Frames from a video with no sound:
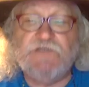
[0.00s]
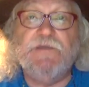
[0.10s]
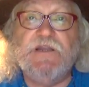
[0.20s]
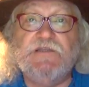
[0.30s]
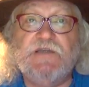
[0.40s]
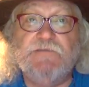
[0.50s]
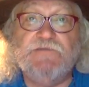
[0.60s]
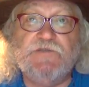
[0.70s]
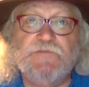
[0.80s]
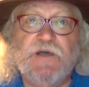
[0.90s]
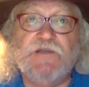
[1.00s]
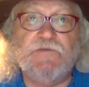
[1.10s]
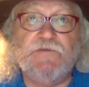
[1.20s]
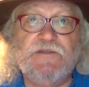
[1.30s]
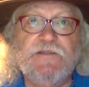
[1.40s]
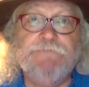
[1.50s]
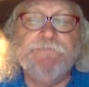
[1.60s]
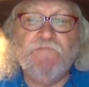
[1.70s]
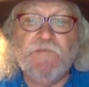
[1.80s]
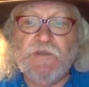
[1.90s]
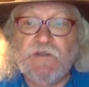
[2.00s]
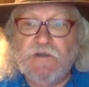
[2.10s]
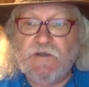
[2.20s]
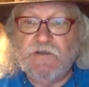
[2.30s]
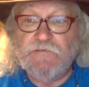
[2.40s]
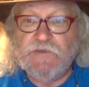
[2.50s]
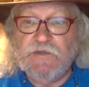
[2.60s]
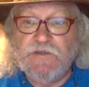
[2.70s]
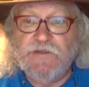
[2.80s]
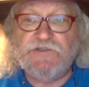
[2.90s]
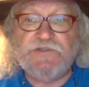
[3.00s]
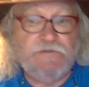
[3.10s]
many times as possible. This